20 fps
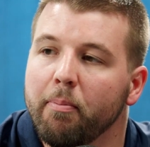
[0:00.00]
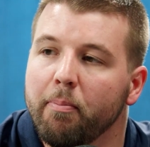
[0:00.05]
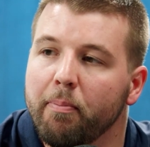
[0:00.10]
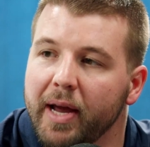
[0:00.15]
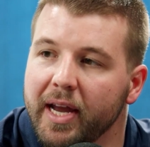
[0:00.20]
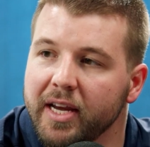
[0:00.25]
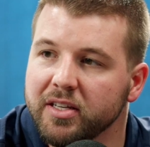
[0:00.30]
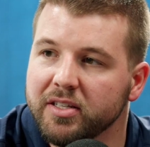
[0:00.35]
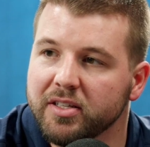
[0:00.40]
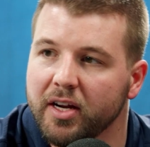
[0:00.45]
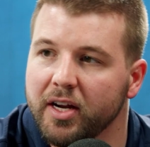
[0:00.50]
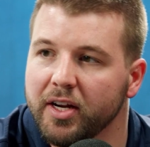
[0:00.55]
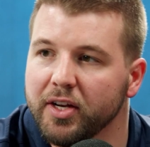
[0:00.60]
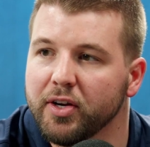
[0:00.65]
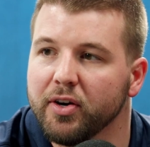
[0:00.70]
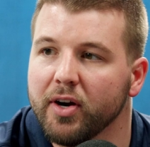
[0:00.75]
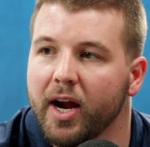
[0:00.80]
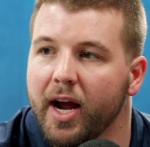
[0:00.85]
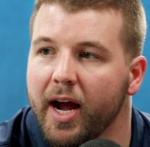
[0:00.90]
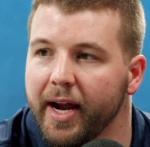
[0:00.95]
based on
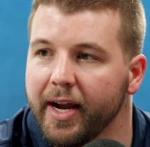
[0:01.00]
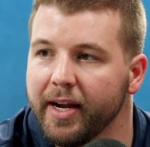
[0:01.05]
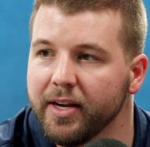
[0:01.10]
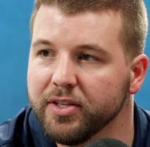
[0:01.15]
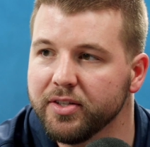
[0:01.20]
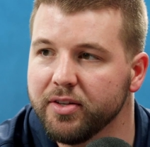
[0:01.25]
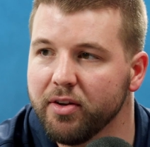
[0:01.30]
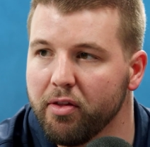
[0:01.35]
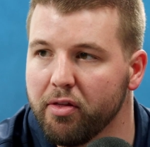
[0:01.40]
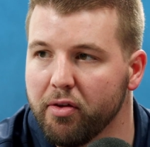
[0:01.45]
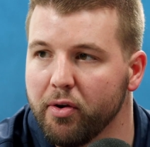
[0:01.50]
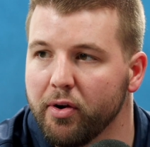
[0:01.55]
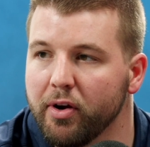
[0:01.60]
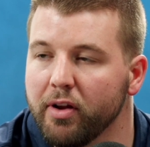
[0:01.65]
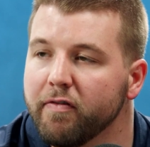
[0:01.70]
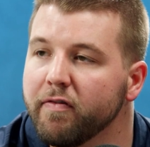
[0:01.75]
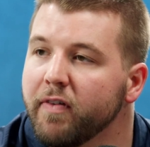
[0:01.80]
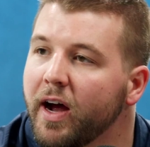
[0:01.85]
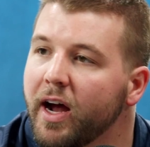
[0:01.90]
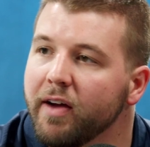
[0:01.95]
your highest
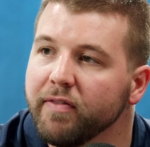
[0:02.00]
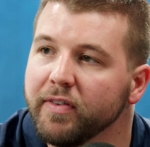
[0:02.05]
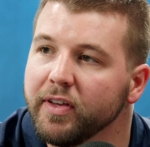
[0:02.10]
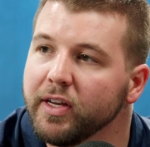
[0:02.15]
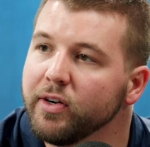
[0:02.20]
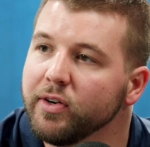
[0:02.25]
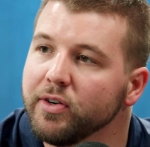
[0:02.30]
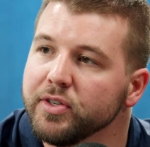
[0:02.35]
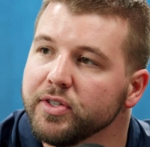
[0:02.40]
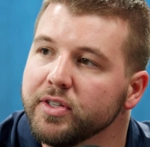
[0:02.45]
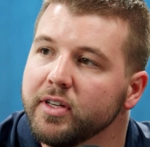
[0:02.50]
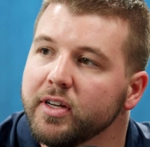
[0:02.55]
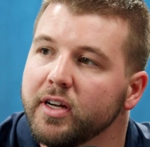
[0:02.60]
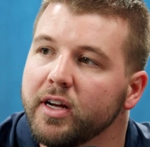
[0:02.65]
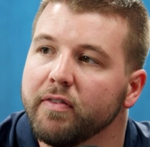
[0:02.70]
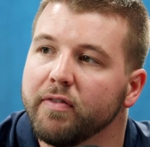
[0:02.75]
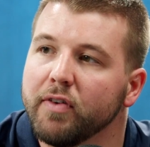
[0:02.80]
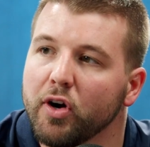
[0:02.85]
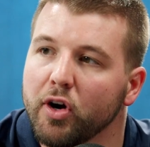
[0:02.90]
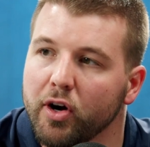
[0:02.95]
35 years
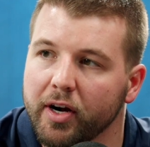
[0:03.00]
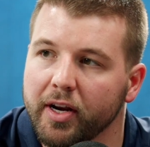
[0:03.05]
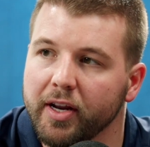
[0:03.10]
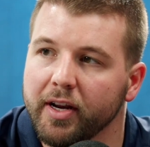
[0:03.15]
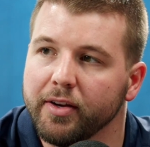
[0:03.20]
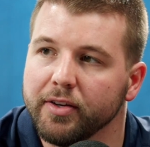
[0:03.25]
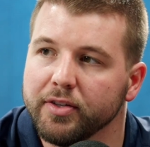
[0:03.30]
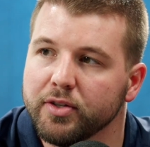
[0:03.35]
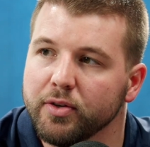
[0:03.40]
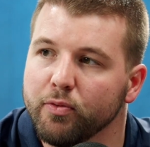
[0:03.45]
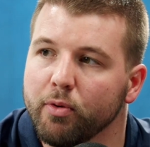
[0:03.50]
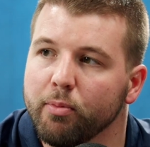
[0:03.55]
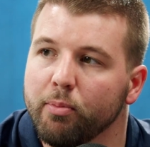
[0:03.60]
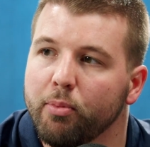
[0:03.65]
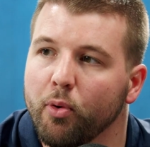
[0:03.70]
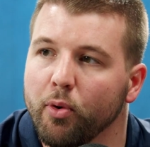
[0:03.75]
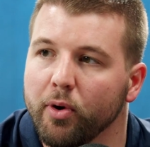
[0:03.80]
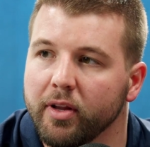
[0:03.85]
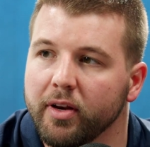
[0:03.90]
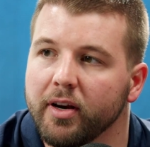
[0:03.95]
of earnings
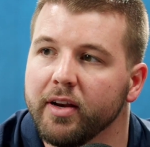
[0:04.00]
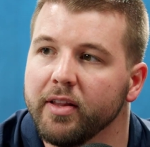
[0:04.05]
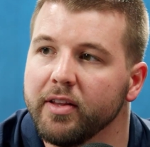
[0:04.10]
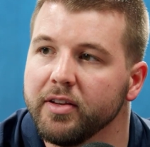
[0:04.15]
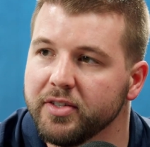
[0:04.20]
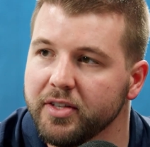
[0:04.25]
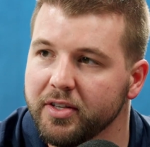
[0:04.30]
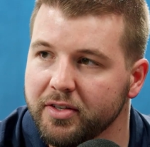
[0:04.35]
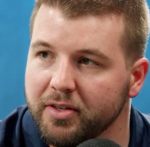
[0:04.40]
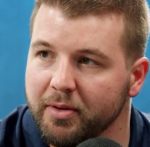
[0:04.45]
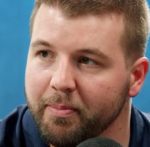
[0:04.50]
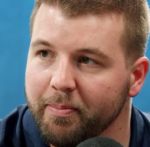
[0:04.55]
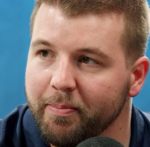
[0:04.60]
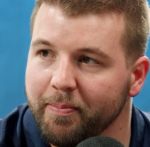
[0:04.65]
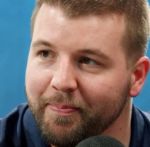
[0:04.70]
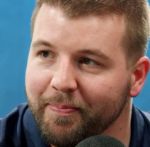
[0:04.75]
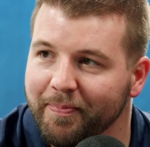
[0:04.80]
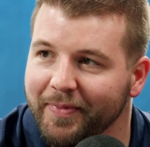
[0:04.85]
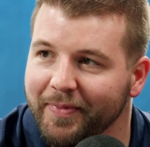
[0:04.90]
reported into the system.